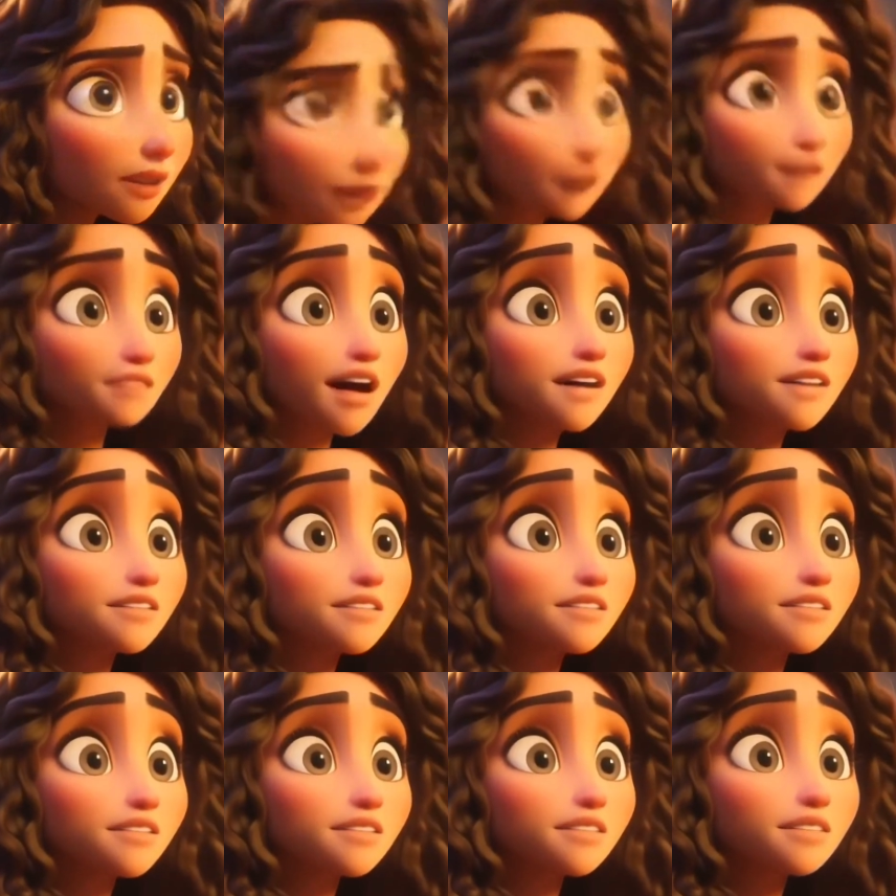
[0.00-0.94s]

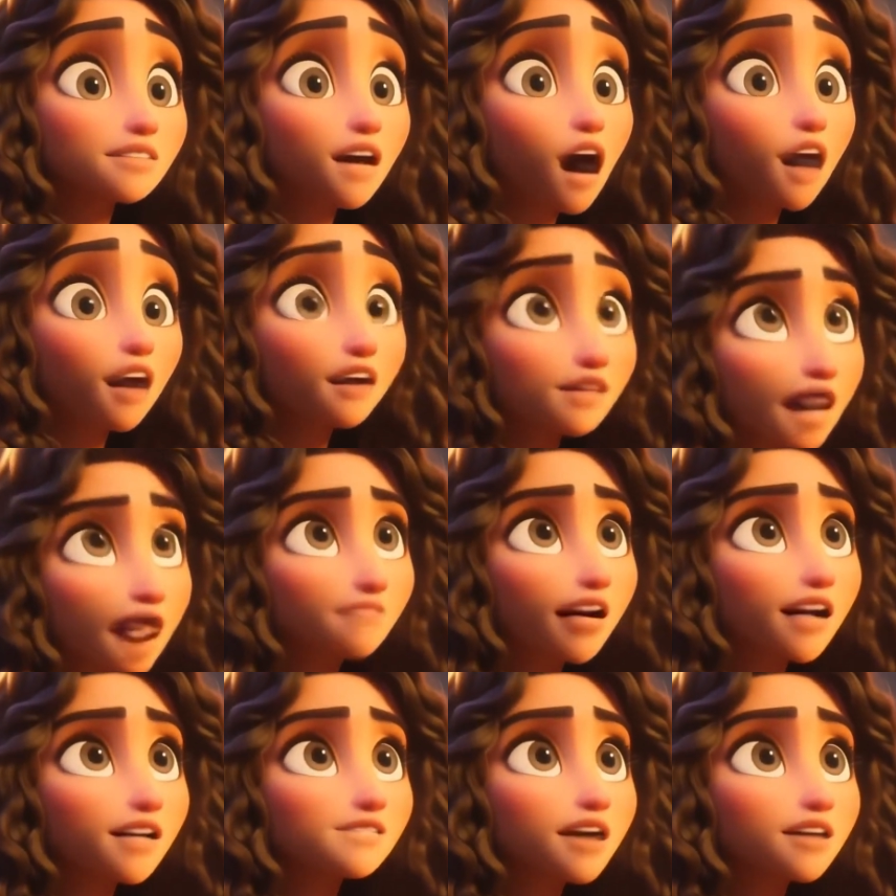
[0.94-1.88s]
"Samson, the
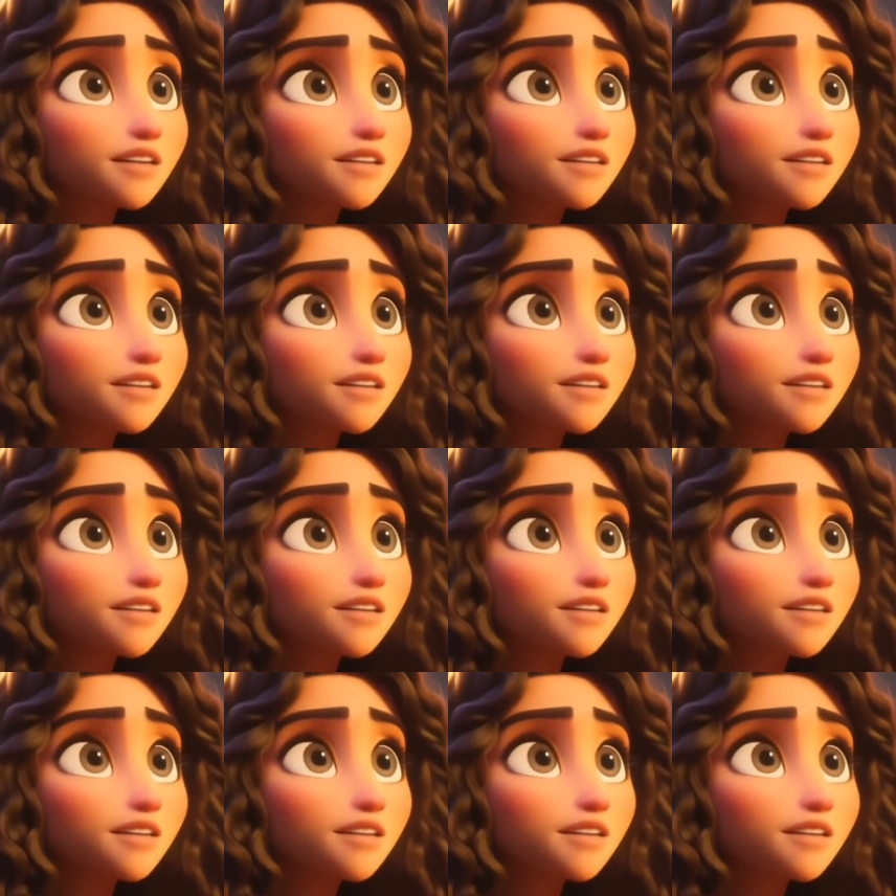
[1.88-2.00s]
Philistines are